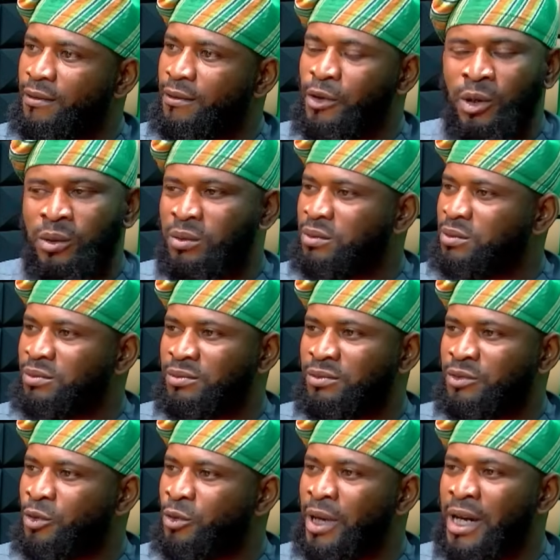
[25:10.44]
No,
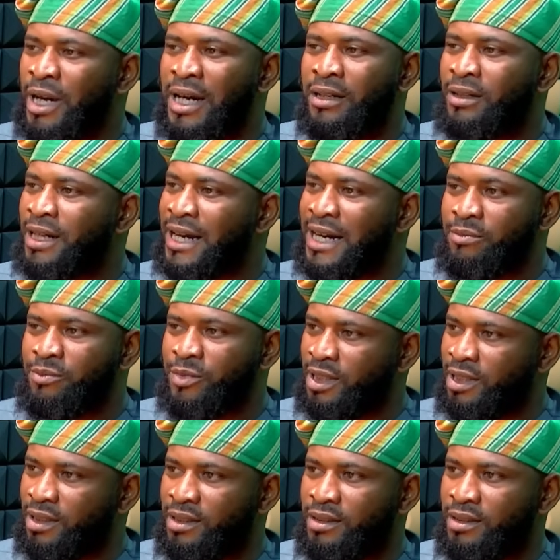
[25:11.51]
we are not happy.